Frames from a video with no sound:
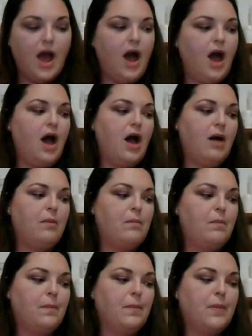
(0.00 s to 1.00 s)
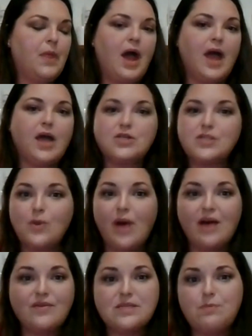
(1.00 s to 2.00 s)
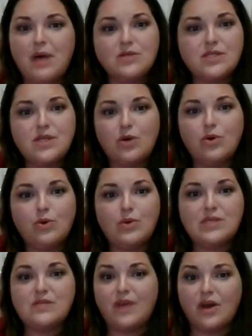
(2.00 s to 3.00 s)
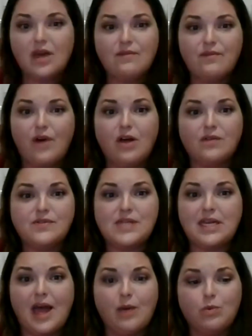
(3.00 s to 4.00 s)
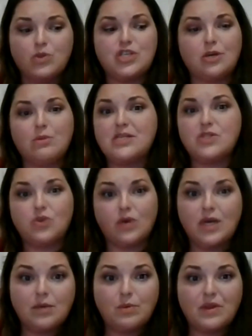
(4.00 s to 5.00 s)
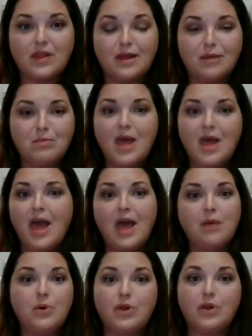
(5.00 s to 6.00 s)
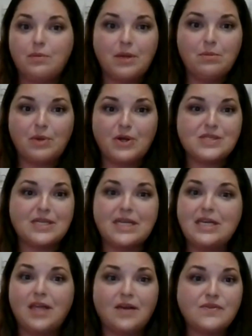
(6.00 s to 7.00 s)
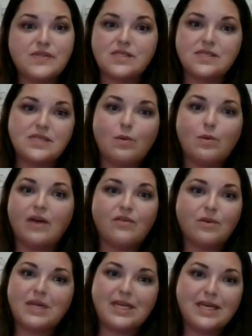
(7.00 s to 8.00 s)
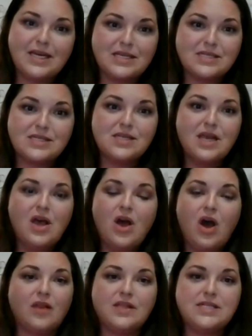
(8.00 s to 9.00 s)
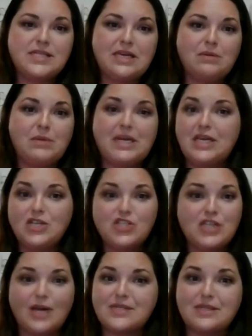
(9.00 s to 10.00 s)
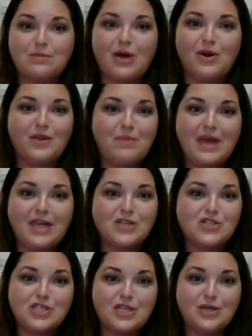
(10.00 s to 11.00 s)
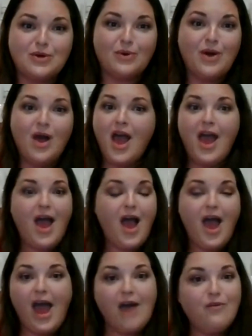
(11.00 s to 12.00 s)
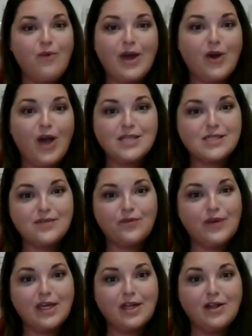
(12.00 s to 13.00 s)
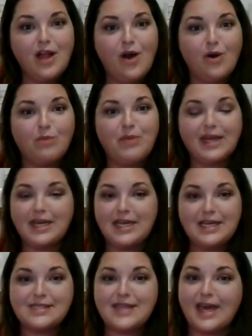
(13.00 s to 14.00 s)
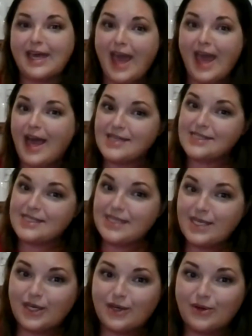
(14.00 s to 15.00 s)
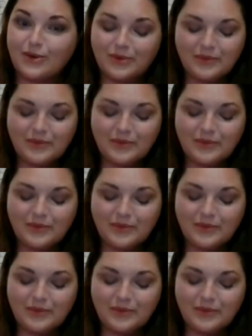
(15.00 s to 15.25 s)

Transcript: I also have a spouse though who is very involved, and I will share my screen with him and pull up numbers, and he loves to see where everybody is on the team, and he shouts them out on the page too, halfway across the freaking globe, and he's like, hey, I see you.